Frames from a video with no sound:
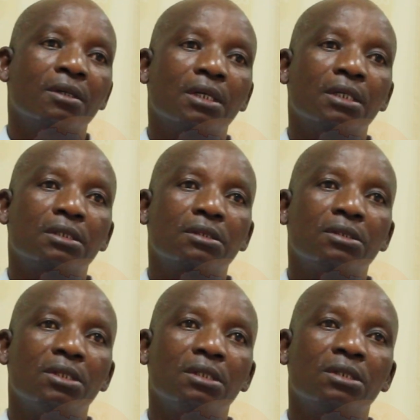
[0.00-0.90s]
And
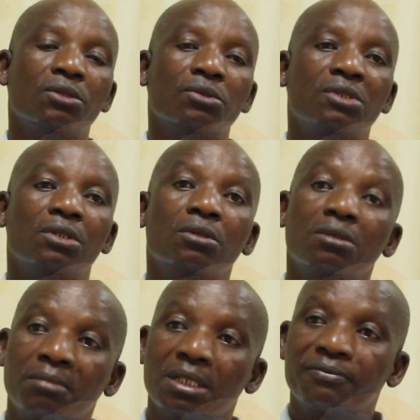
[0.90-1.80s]
they endorsed a
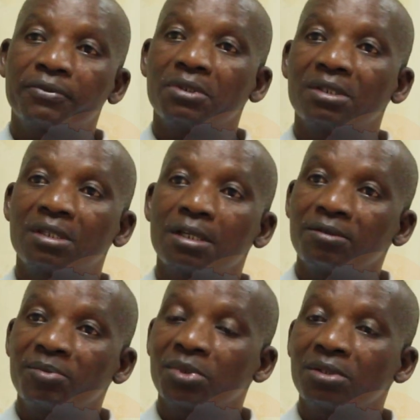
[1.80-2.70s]
roadmap for the
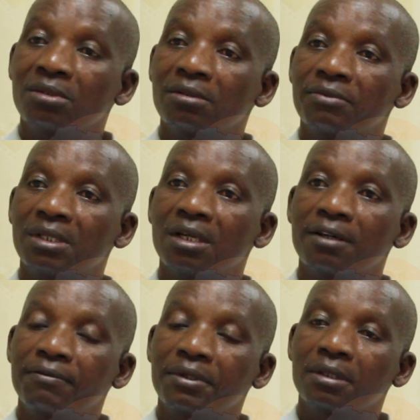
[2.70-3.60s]
establishment of an
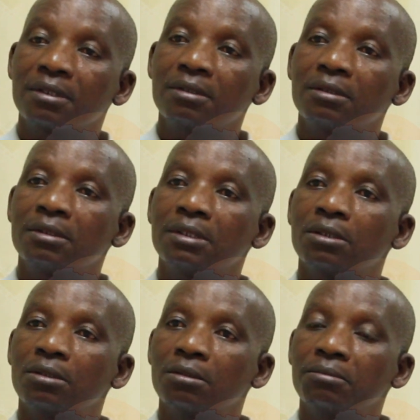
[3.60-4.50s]
African
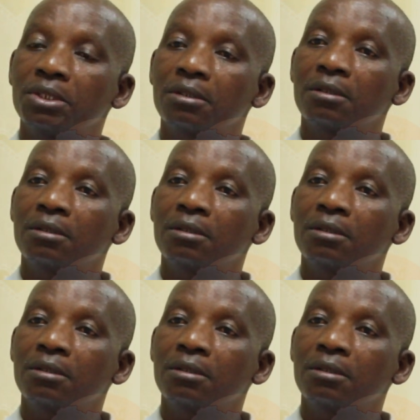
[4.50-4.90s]
economic